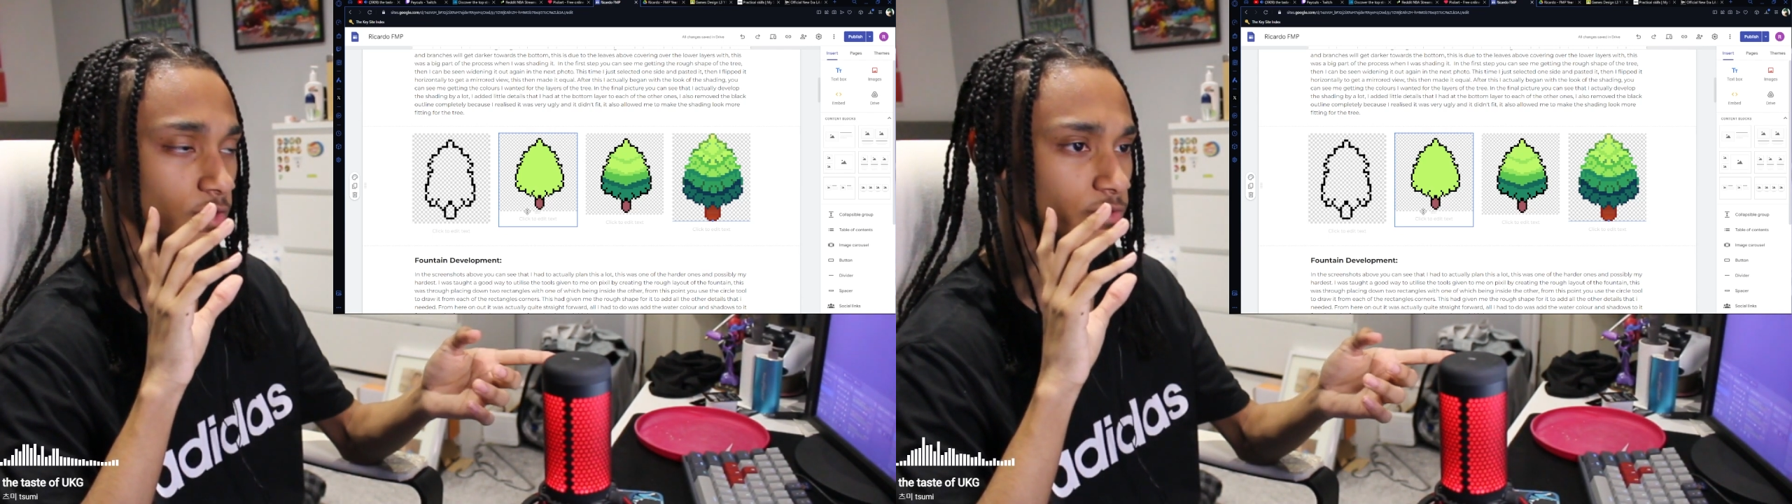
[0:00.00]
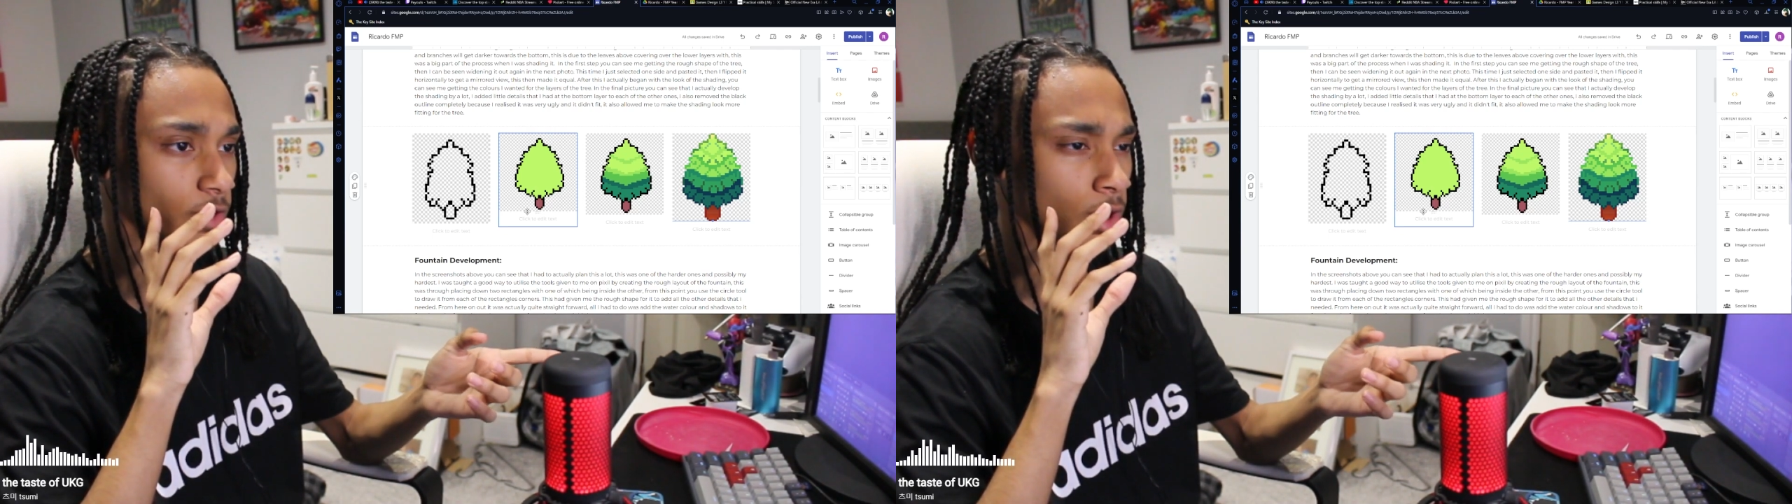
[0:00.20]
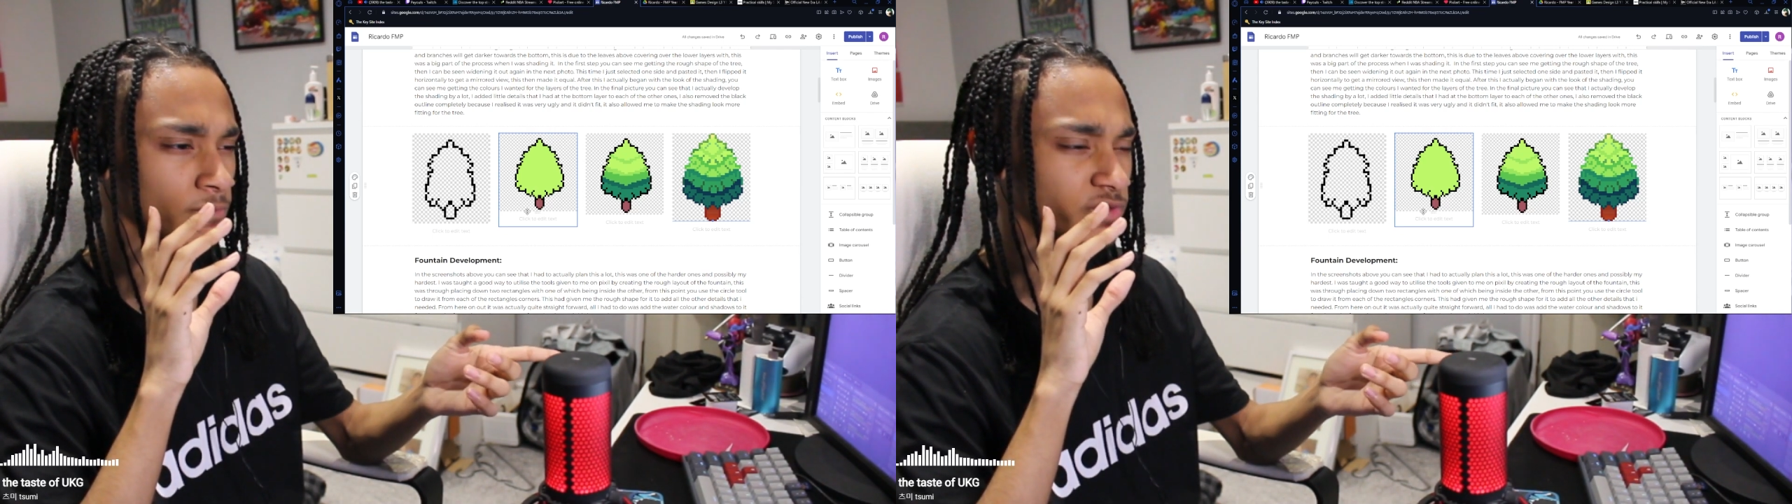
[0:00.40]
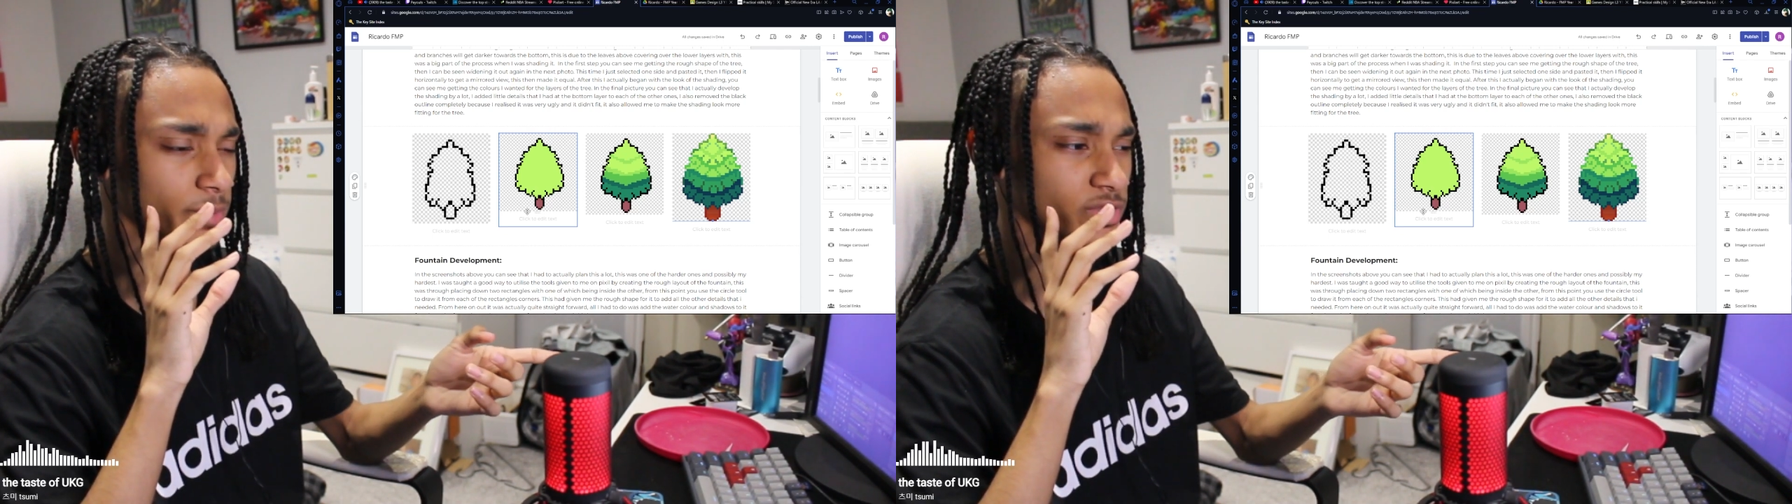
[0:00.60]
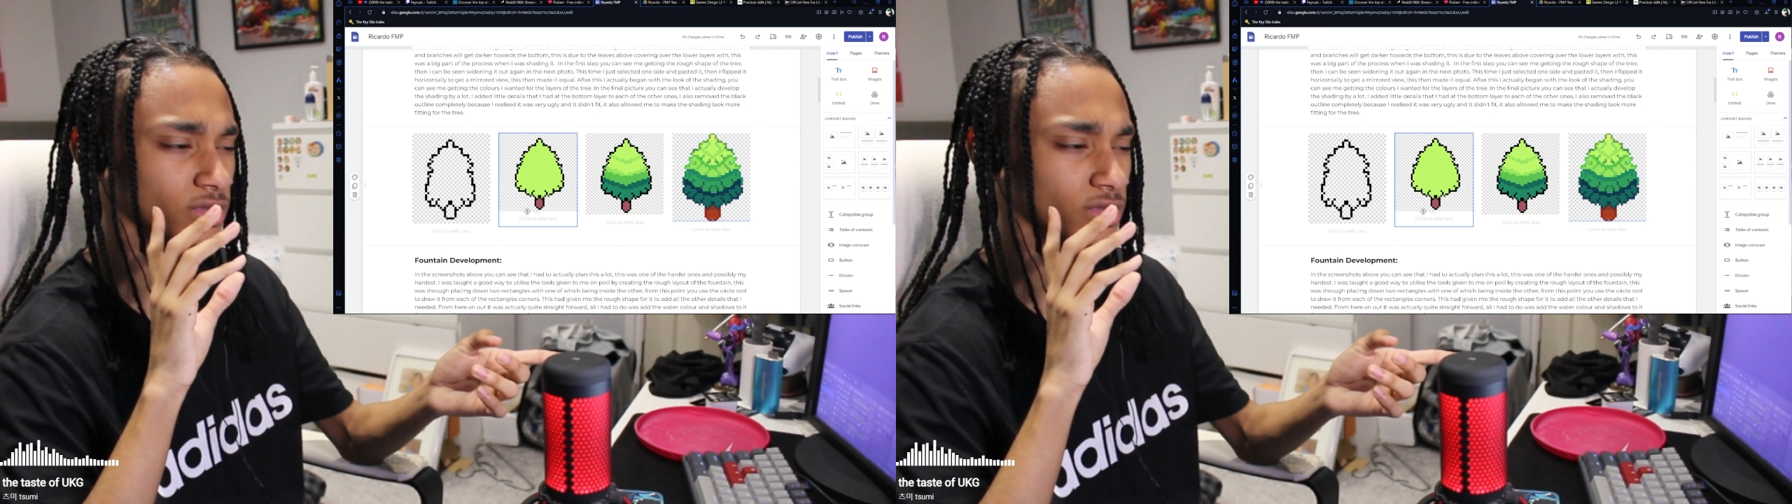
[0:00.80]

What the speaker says: flipped